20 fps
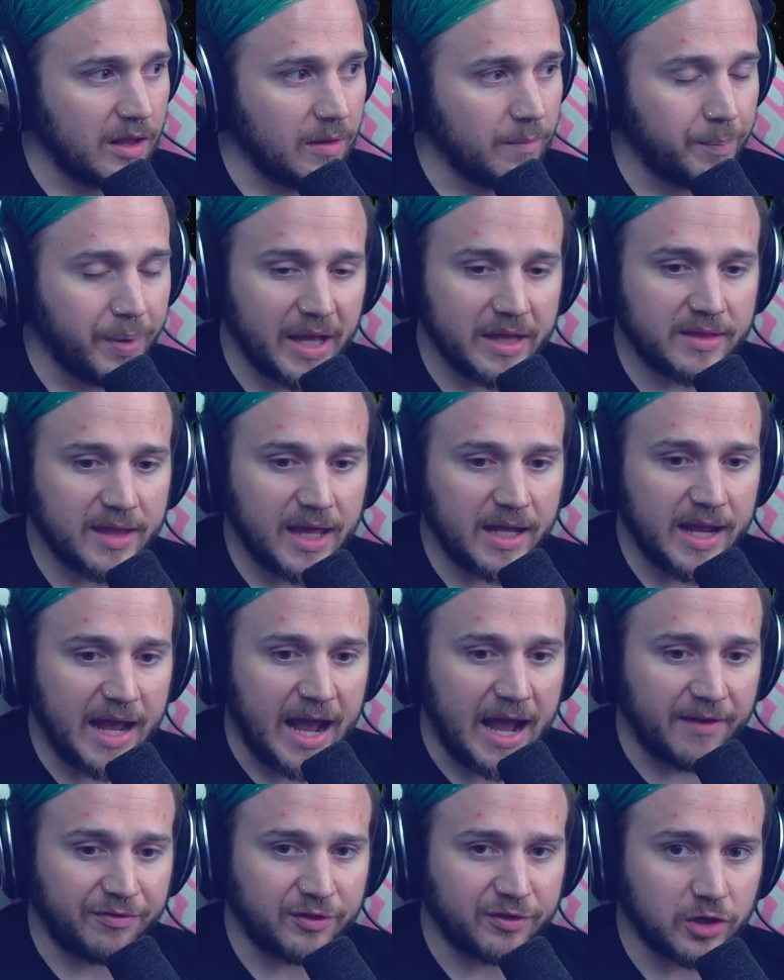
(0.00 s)
then
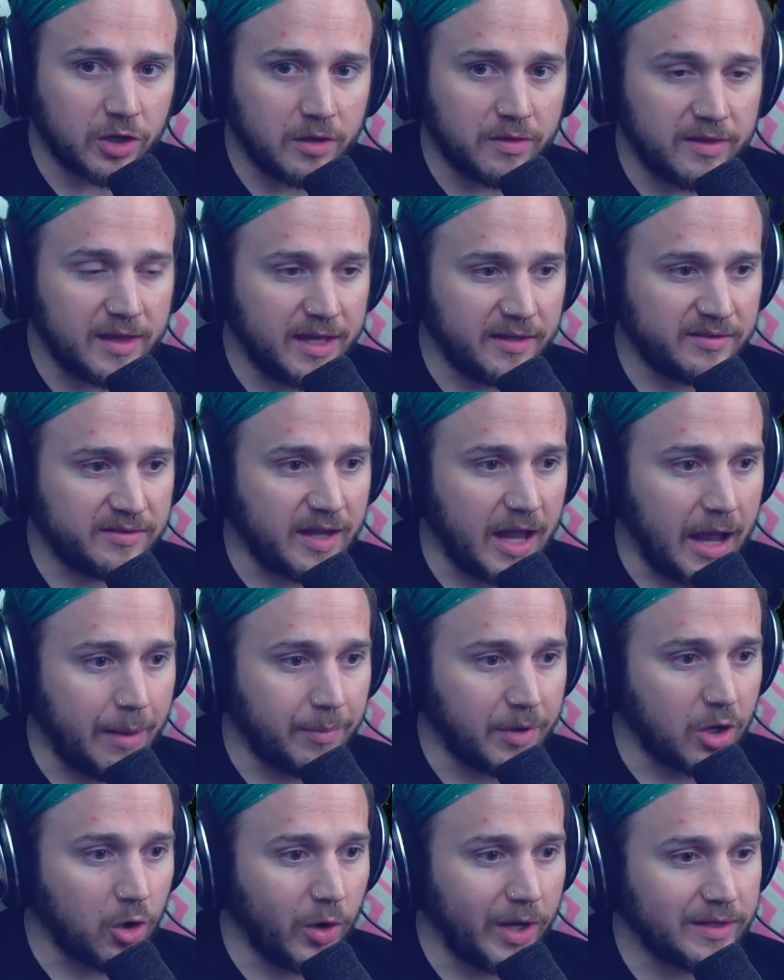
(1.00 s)
after this,
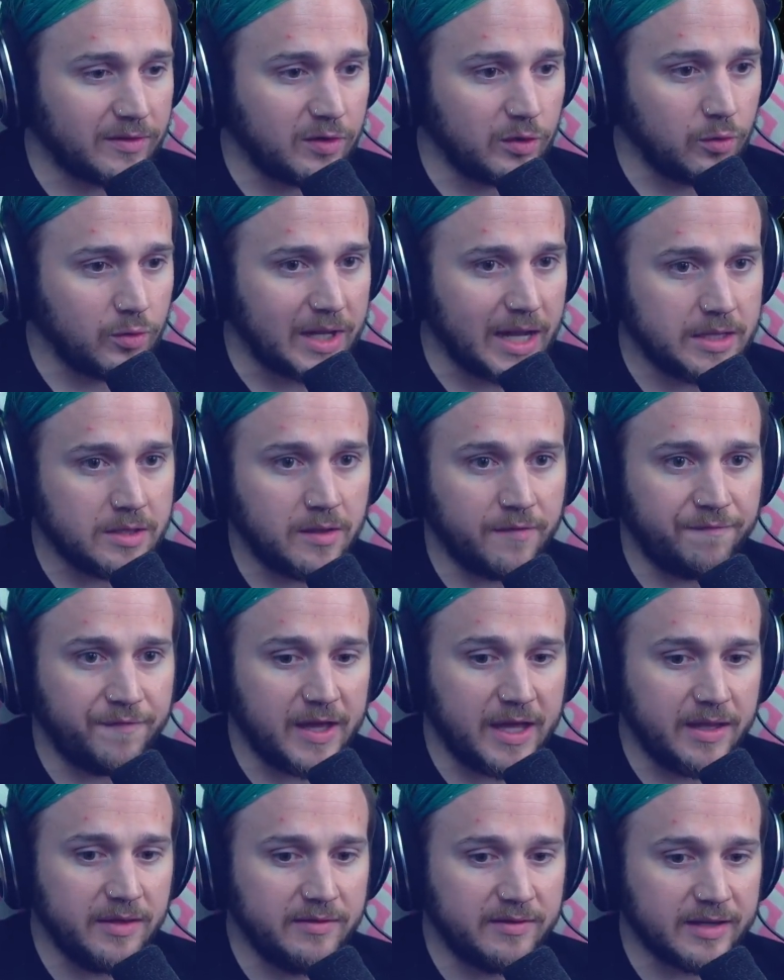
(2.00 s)
I'm going to get the
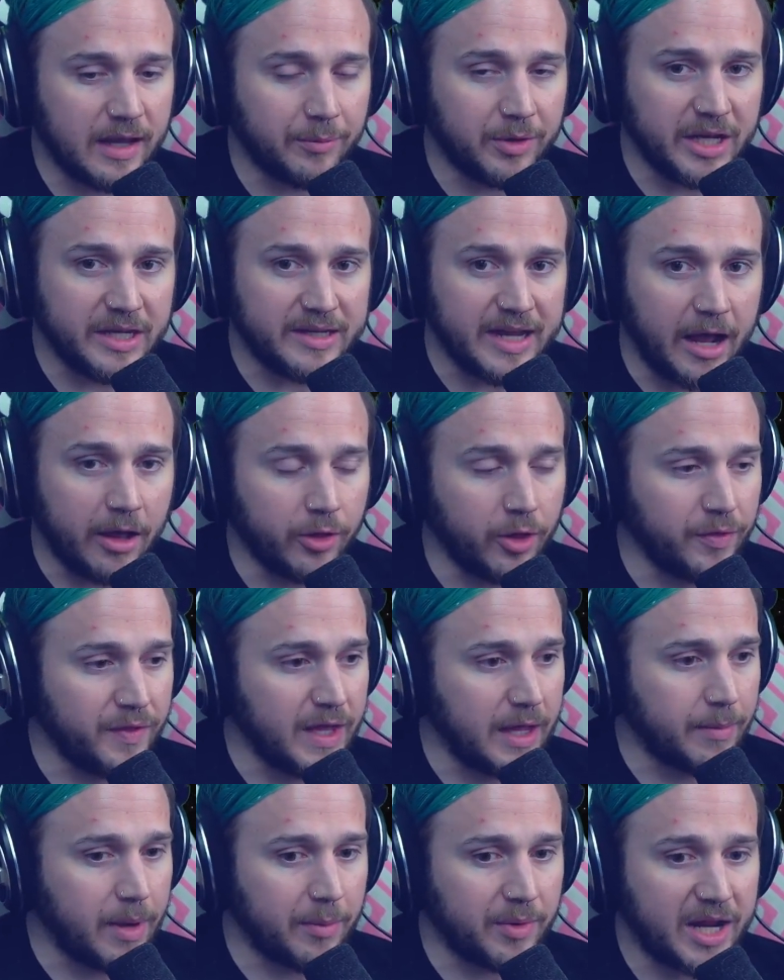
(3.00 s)
vids. I'm going to download
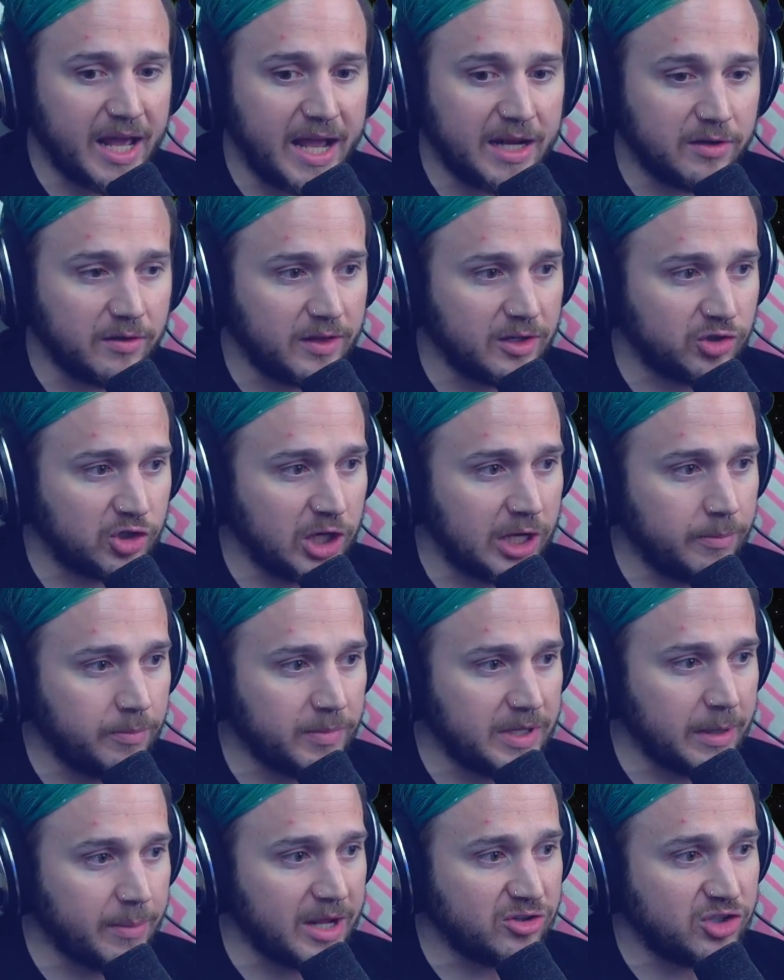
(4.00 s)
them. I'm going to head to the gym,
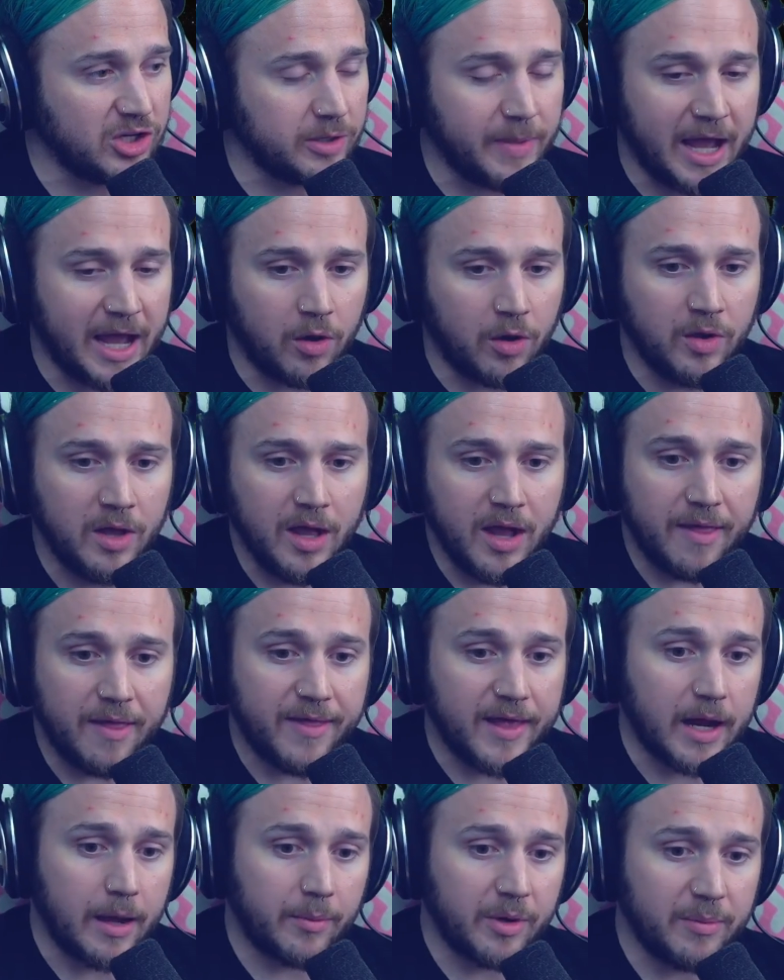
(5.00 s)
get my gym out, and
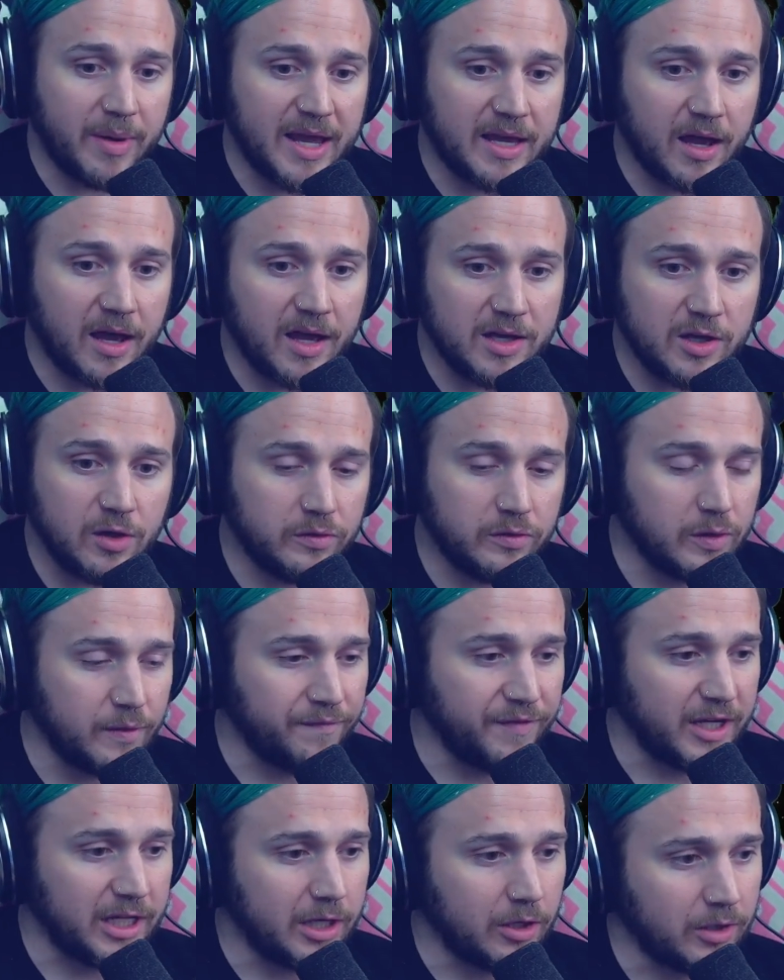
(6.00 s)
then I'm going to make a YouTube
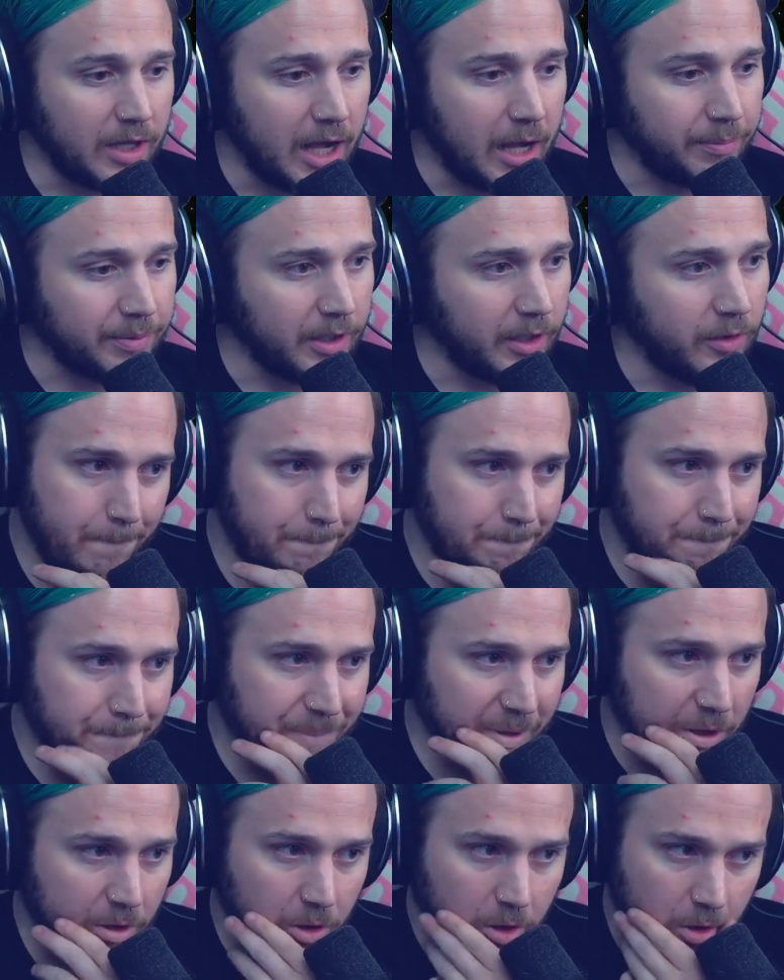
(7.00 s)
video to upload.
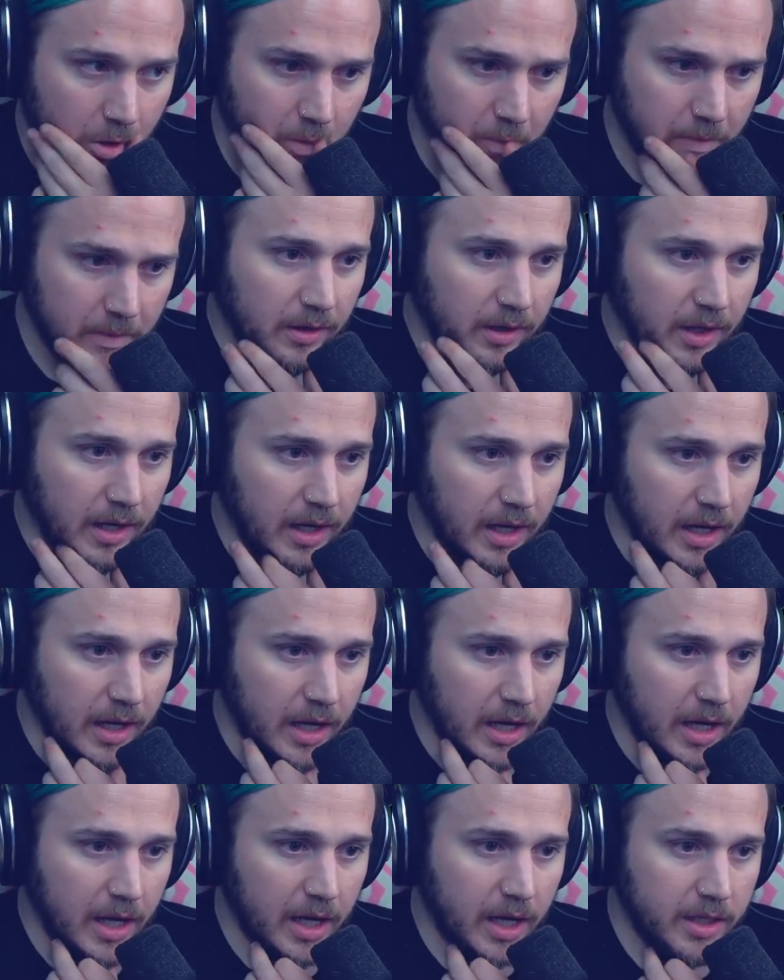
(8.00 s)
Boom.
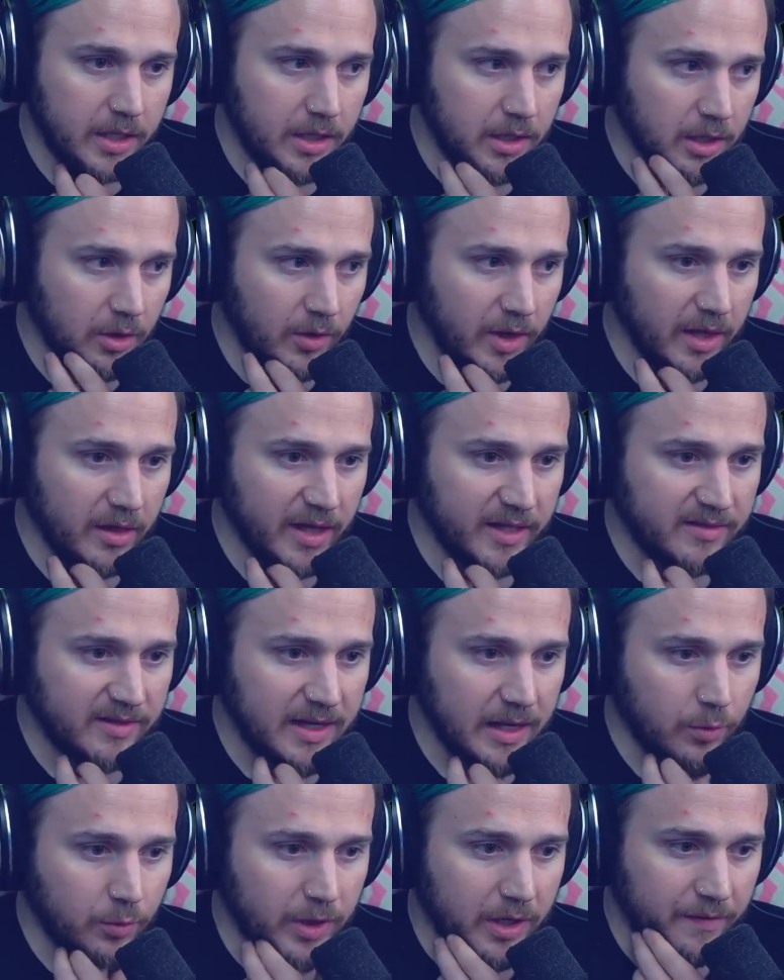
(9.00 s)
You know what? Let's
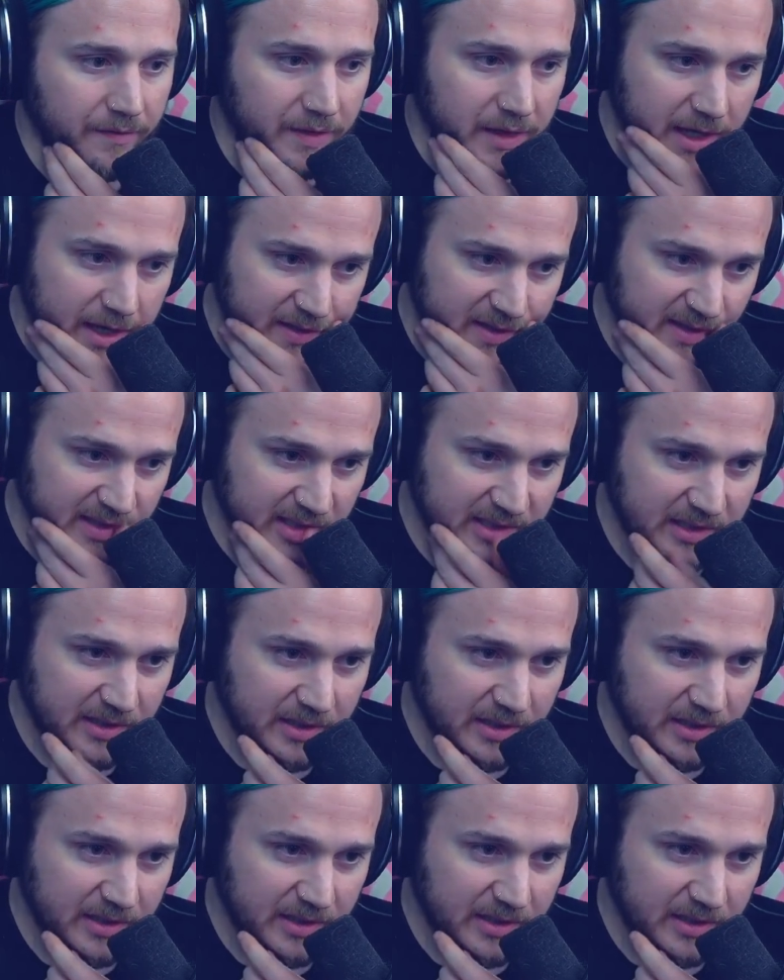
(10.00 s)
get rid of this.